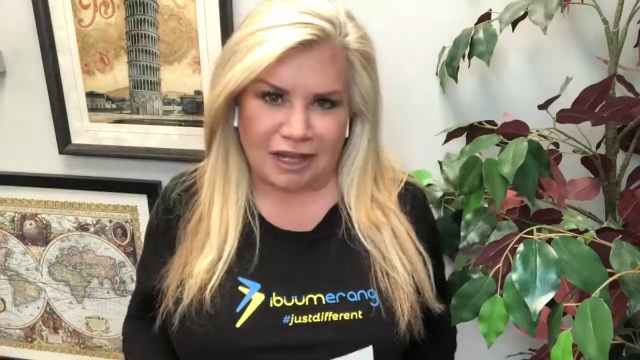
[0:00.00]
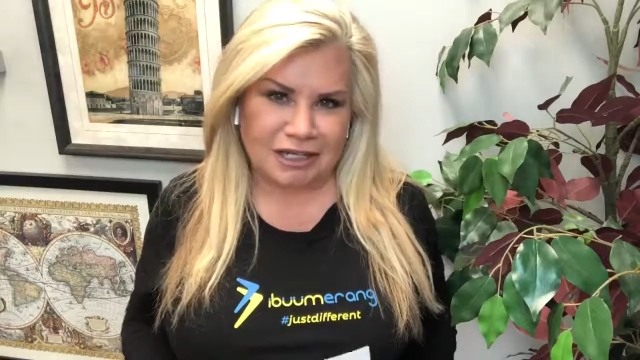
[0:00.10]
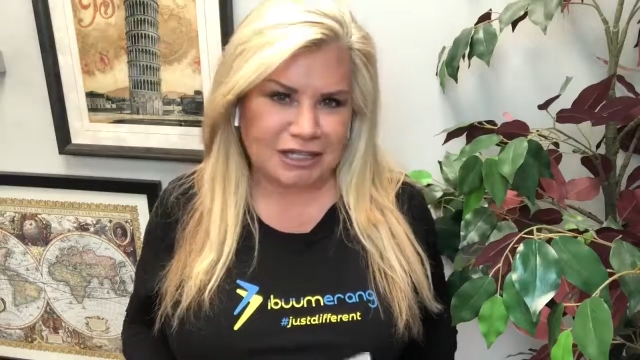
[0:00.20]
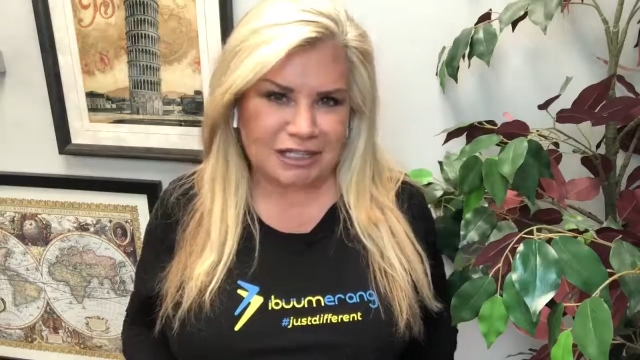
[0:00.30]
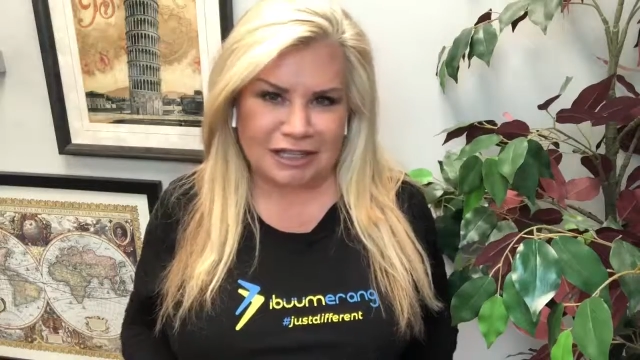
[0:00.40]

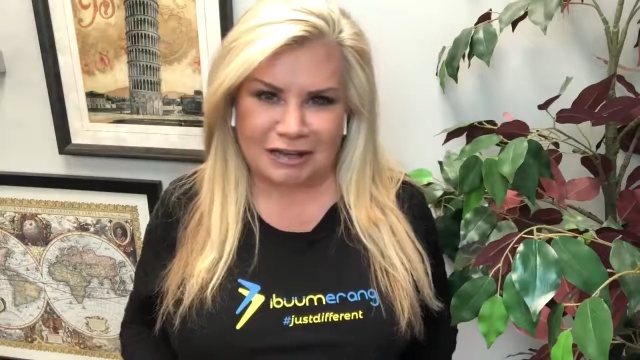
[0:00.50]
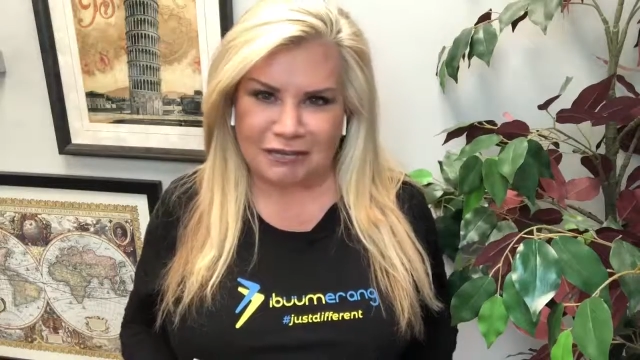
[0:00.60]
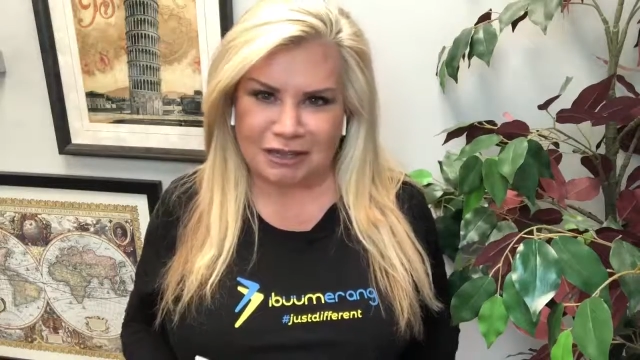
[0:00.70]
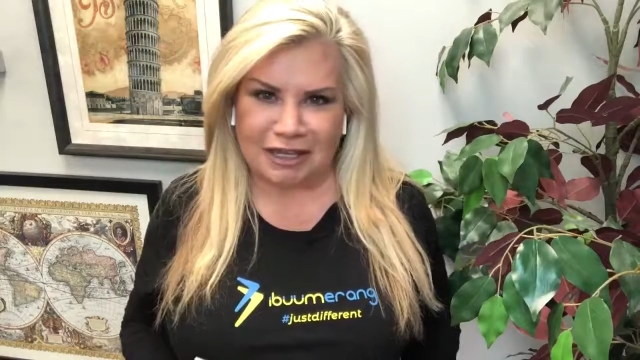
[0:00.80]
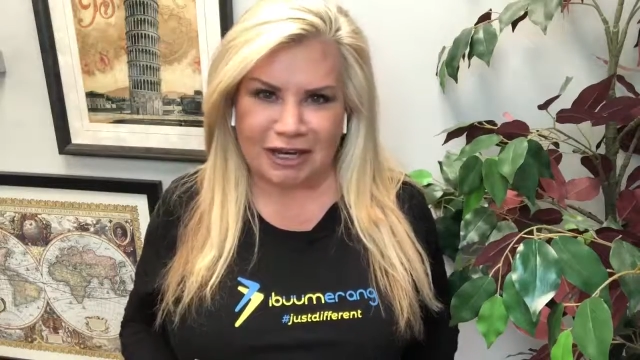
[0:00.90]
I just
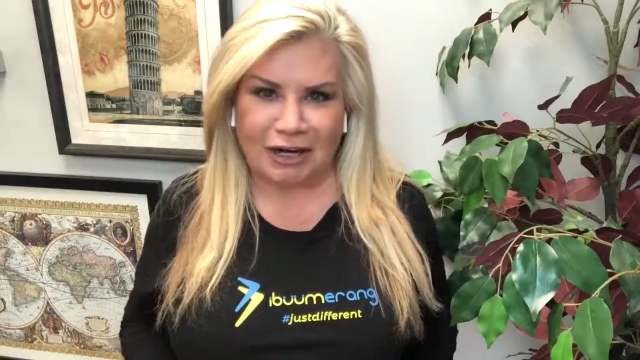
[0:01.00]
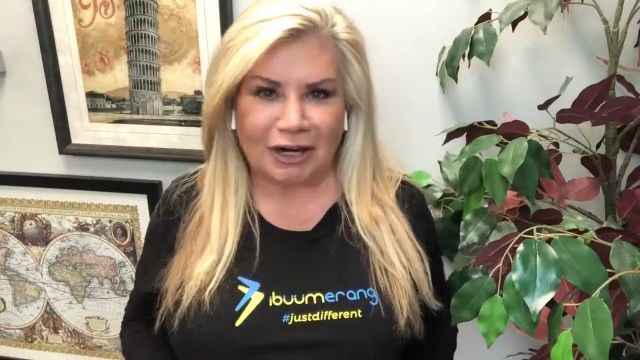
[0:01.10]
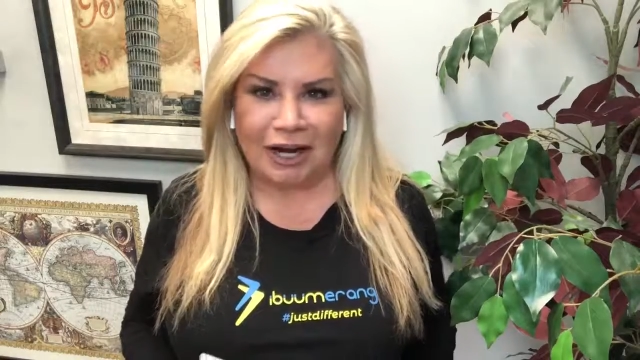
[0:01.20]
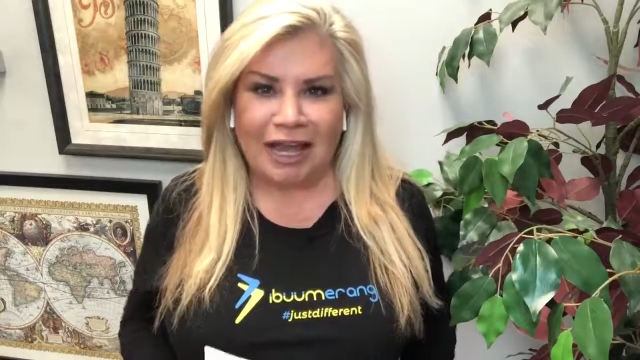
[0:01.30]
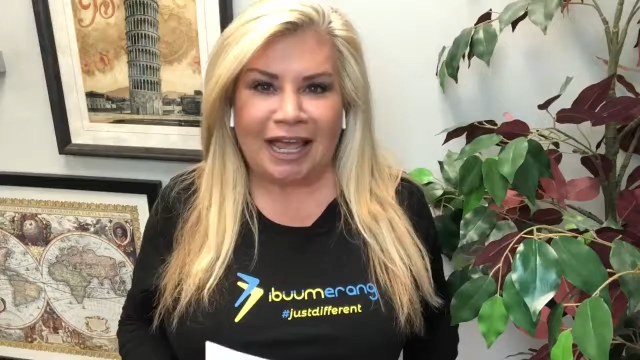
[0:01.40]
love it
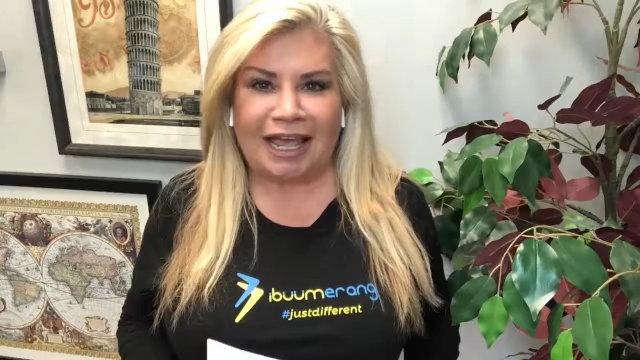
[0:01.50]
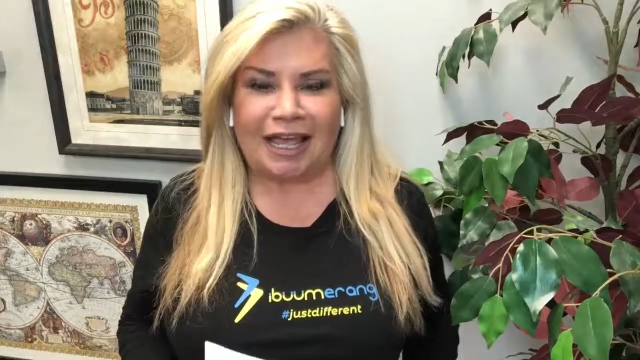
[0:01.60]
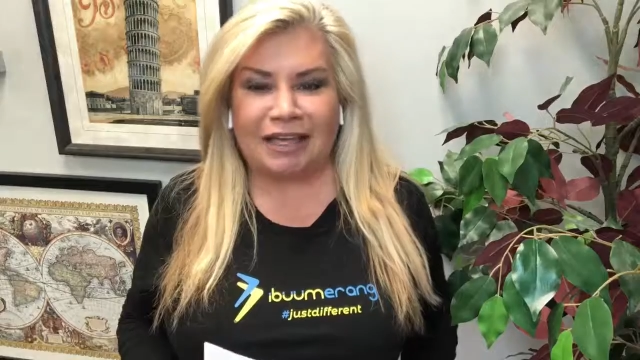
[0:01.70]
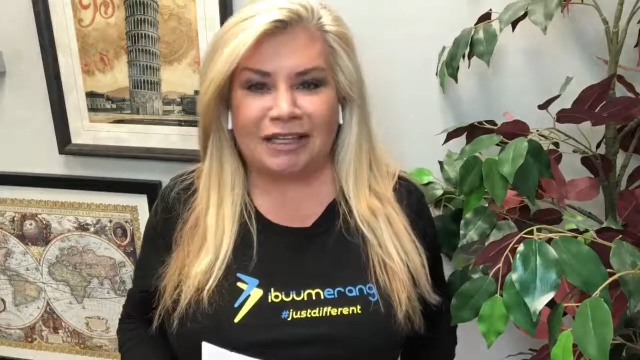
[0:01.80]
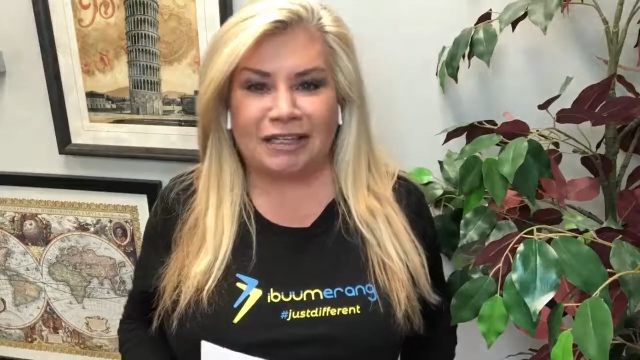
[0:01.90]
there,
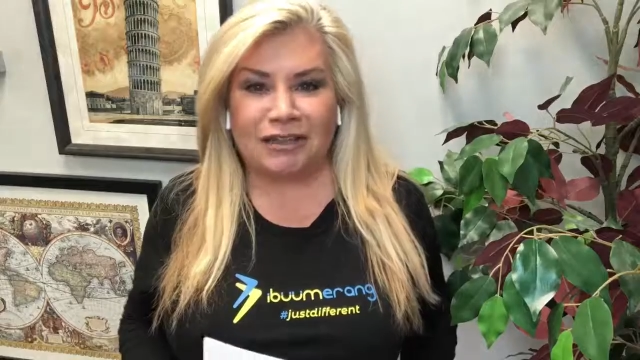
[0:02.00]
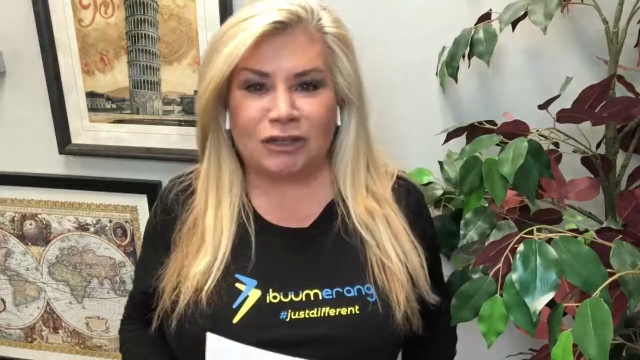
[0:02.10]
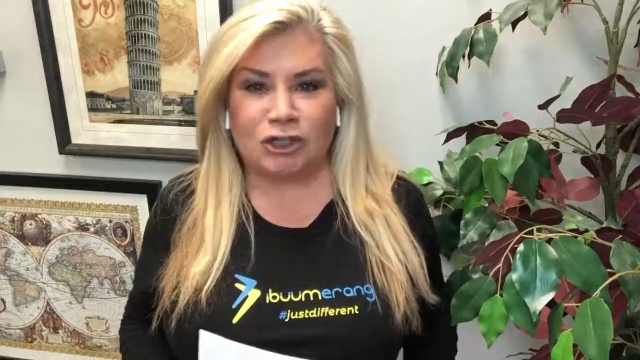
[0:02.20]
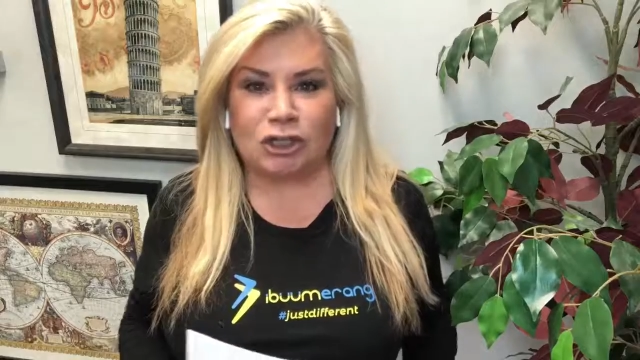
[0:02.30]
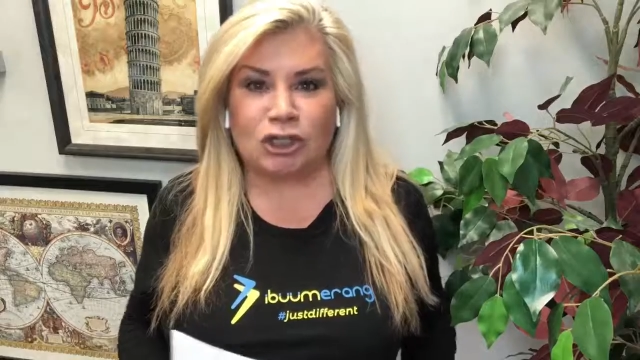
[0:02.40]
and
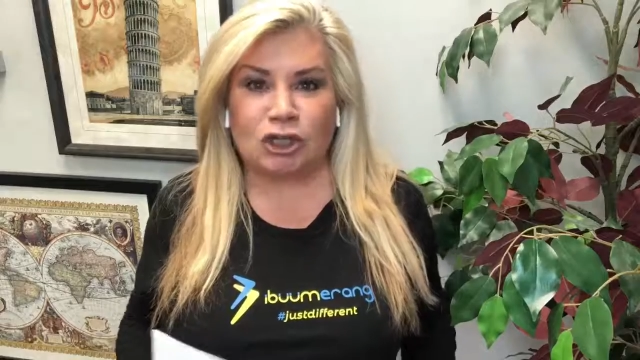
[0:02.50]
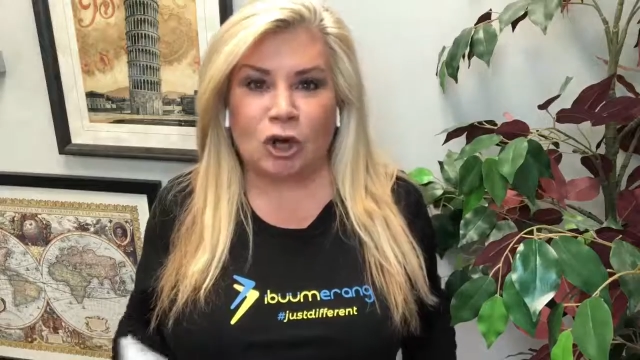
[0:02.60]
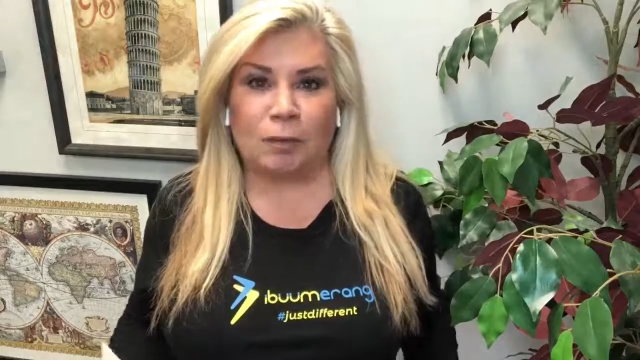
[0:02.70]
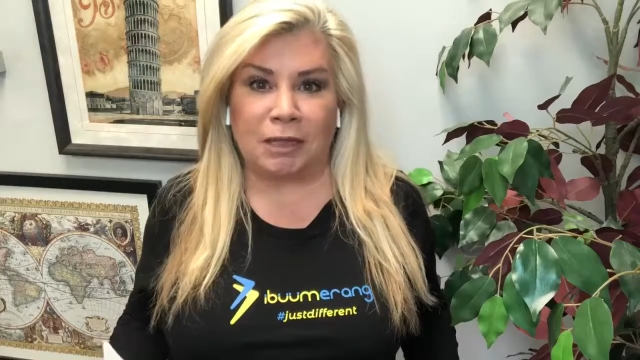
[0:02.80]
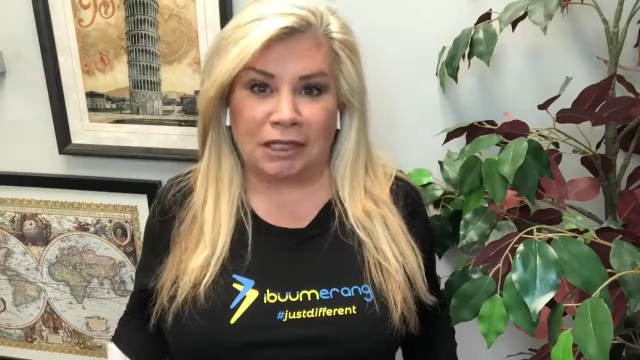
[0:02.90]
there's
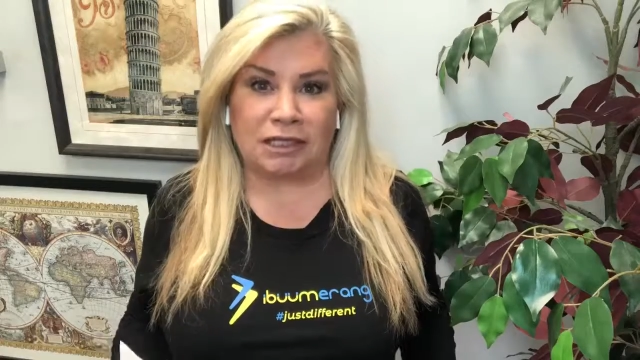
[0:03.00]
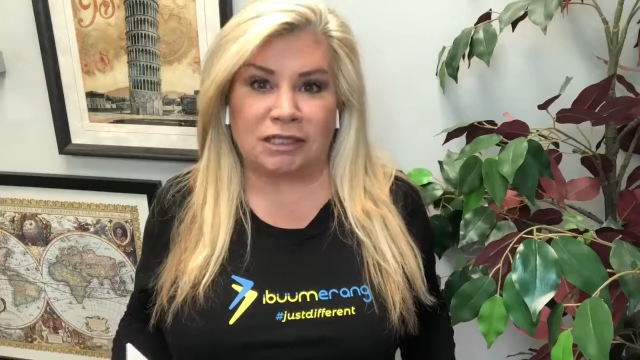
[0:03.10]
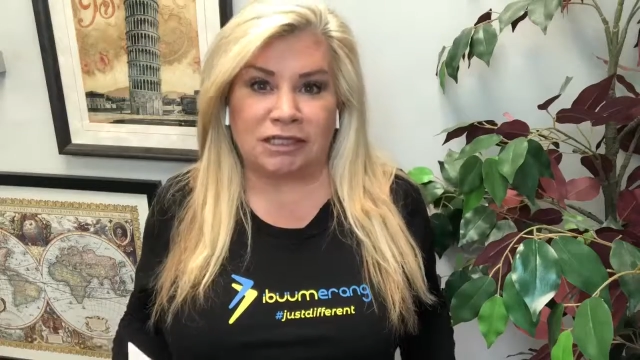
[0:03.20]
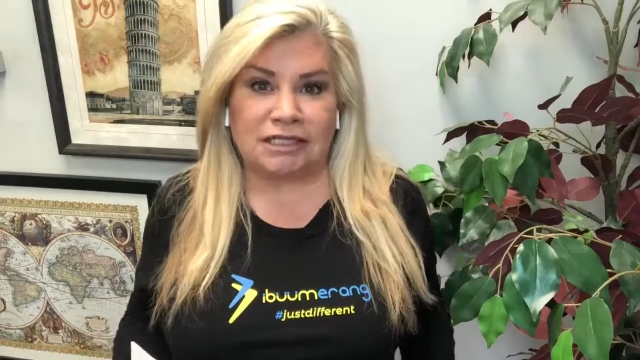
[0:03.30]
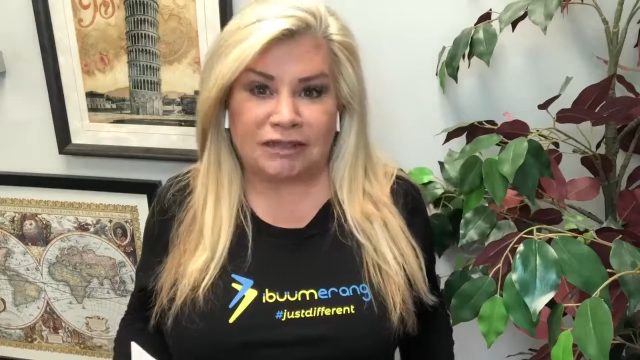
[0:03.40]
so many